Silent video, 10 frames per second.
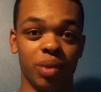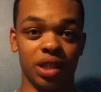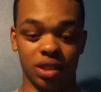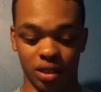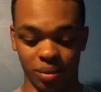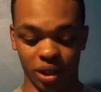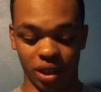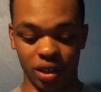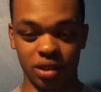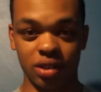basically
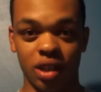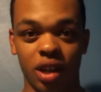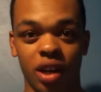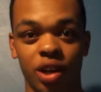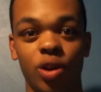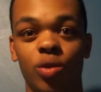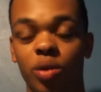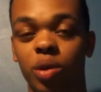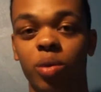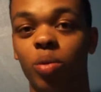because you don't
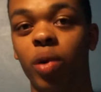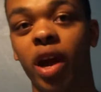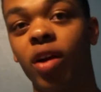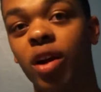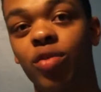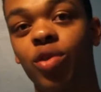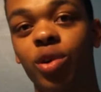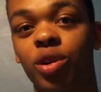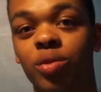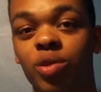want to be preparing
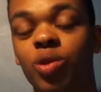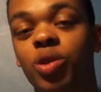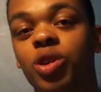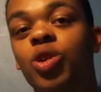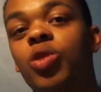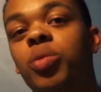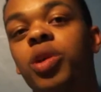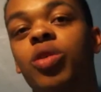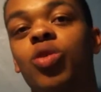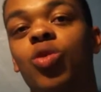for you don't want
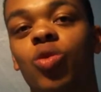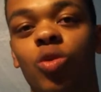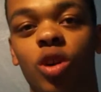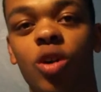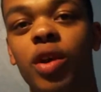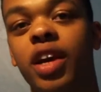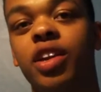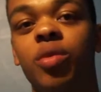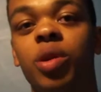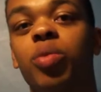to be going
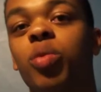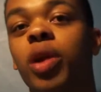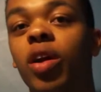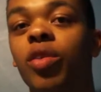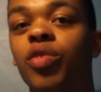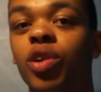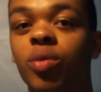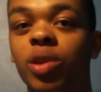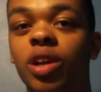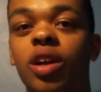into your meet, preparing for
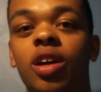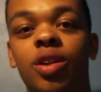your meet,